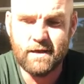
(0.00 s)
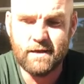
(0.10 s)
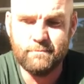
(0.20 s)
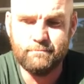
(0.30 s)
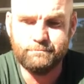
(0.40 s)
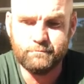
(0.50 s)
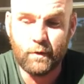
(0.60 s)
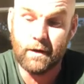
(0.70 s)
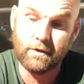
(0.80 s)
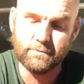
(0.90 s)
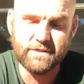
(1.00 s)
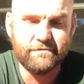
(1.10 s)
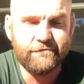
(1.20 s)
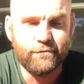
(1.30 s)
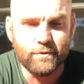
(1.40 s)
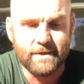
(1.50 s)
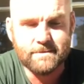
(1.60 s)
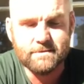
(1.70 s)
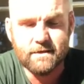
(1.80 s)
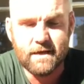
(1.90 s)
was there for 4
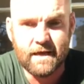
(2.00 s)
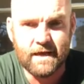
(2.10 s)
years.